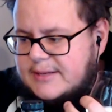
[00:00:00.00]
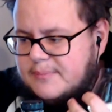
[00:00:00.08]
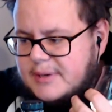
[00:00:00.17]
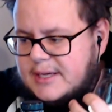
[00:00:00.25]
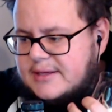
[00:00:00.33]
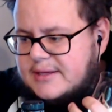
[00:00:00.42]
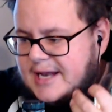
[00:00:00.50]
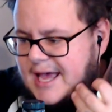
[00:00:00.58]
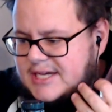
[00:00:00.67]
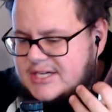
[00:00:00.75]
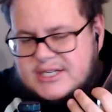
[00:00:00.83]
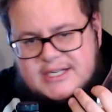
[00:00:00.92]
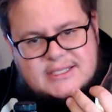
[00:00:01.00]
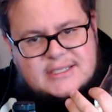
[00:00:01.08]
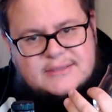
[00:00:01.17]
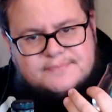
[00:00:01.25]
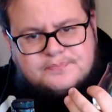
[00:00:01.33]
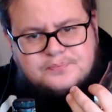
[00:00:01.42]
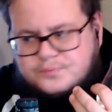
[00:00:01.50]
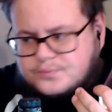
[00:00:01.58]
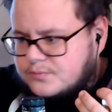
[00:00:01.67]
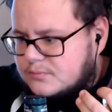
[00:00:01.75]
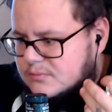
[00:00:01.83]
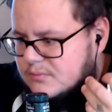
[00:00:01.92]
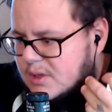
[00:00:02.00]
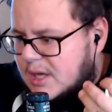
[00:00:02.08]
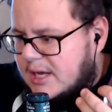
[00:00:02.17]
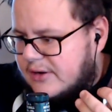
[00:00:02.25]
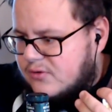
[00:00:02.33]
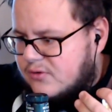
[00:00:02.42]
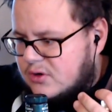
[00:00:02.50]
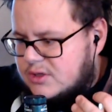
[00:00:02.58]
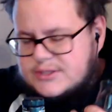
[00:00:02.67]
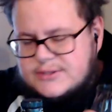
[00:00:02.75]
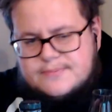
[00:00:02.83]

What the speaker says: peat and ashiness. And of course,